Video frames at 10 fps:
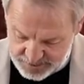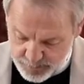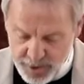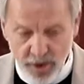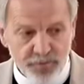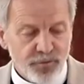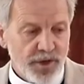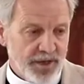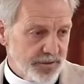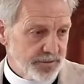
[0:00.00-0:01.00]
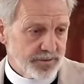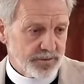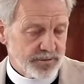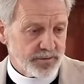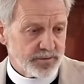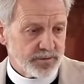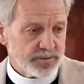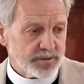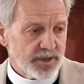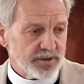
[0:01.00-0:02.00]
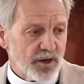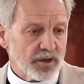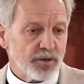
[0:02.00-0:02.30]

to be our friend and our